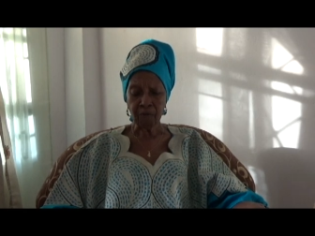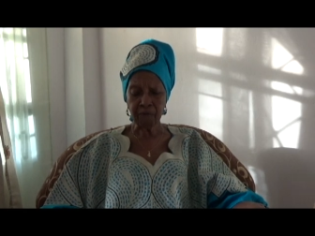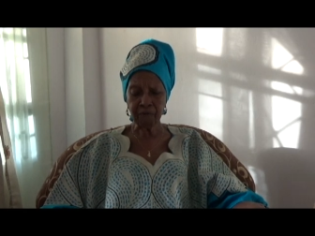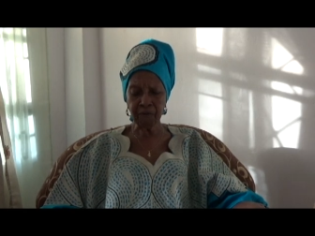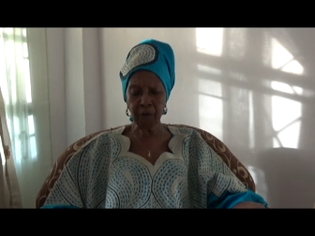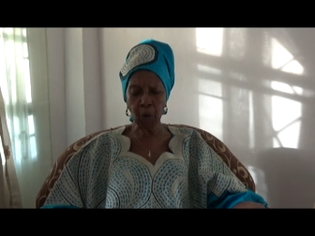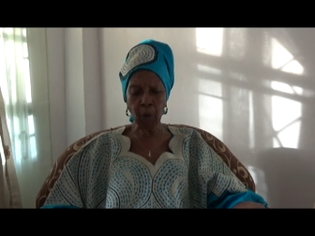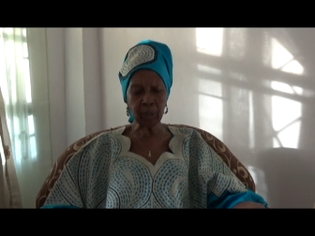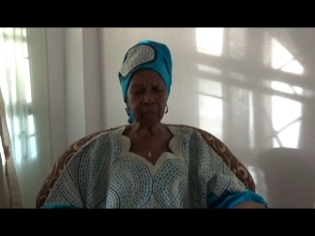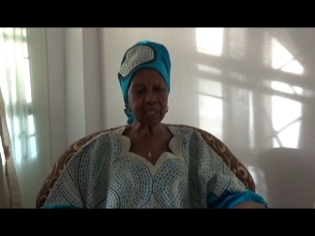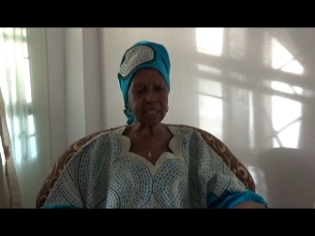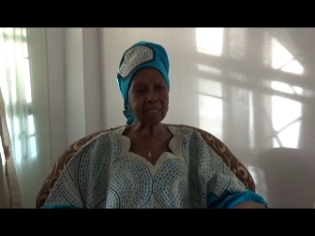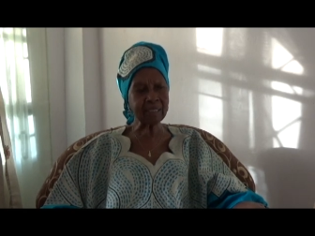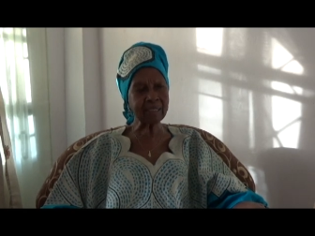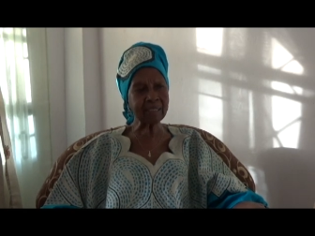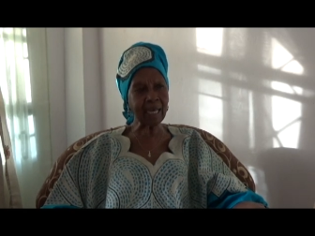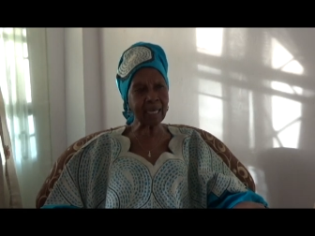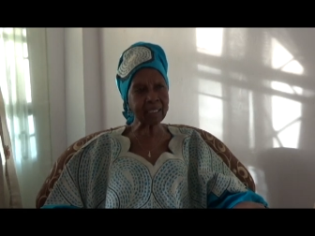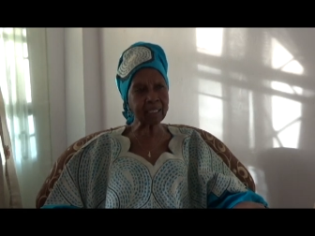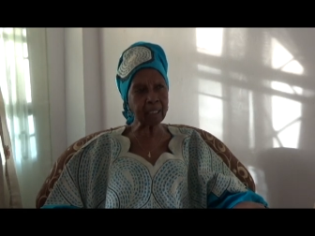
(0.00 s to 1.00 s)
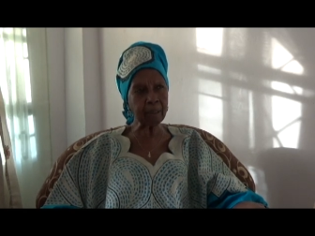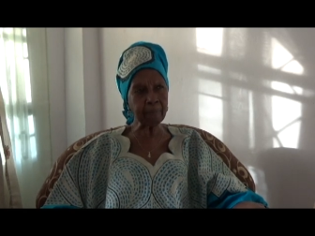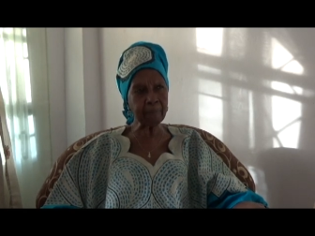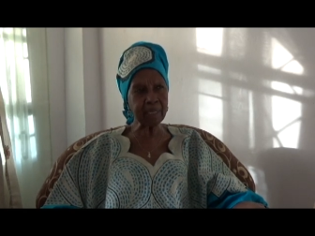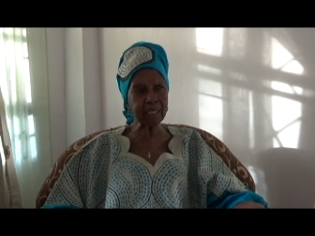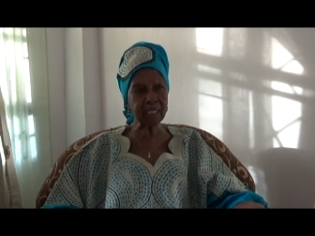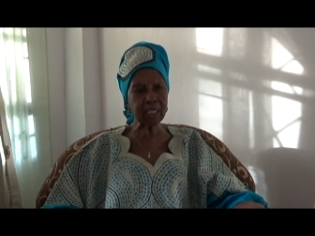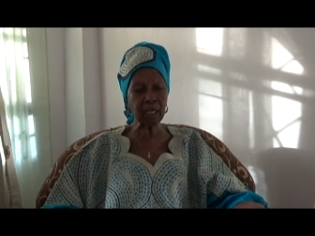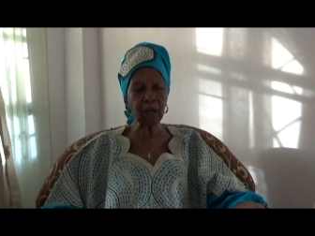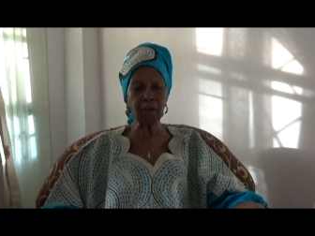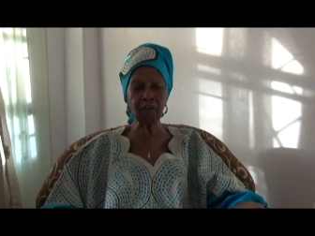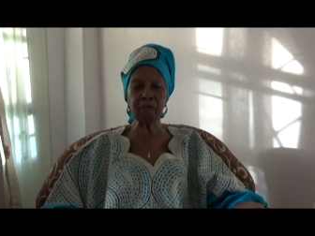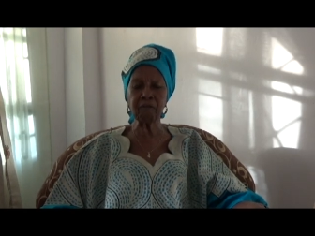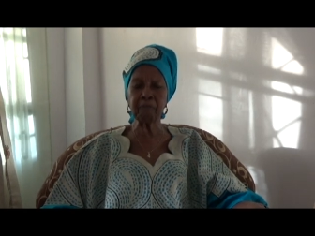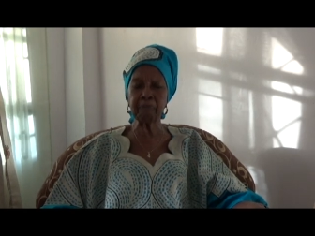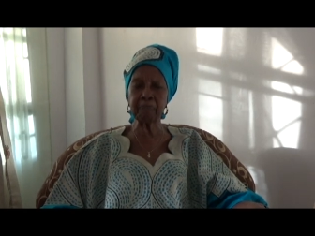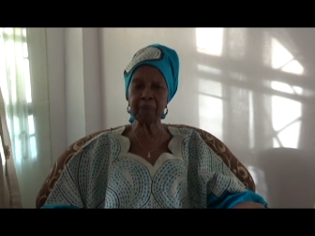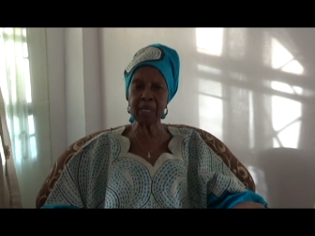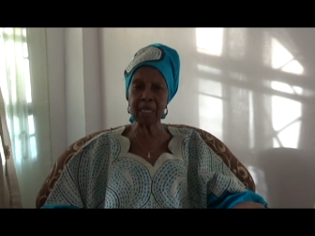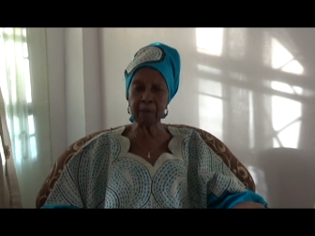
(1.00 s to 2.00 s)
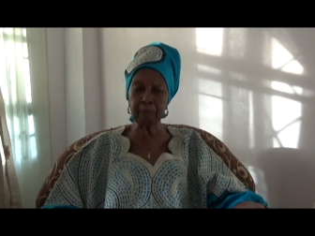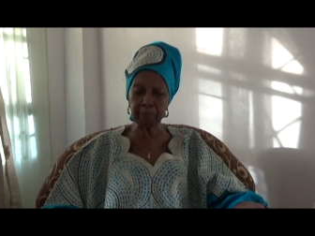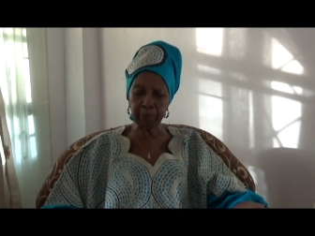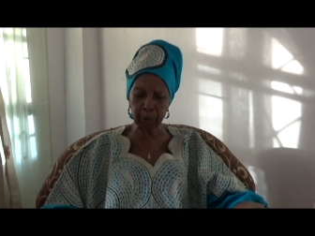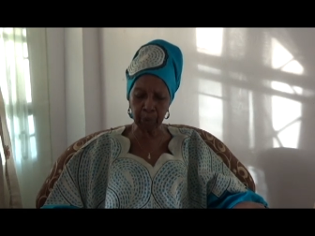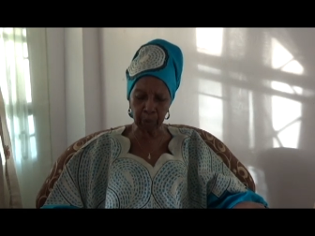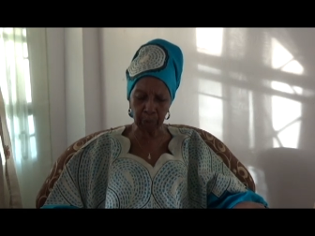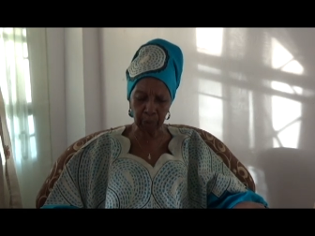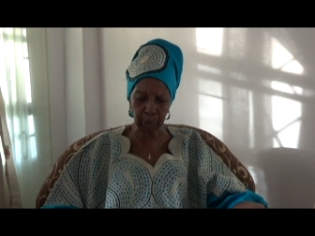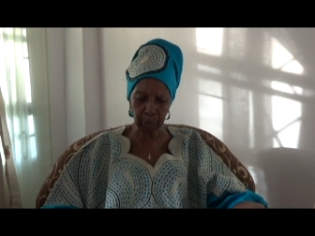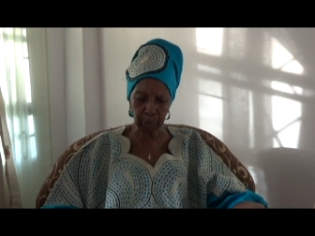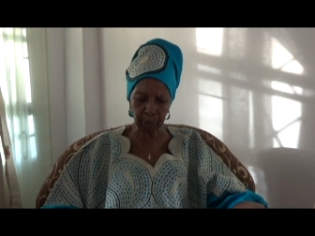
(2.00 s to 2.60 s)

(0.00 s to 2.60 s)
for the settlement of people,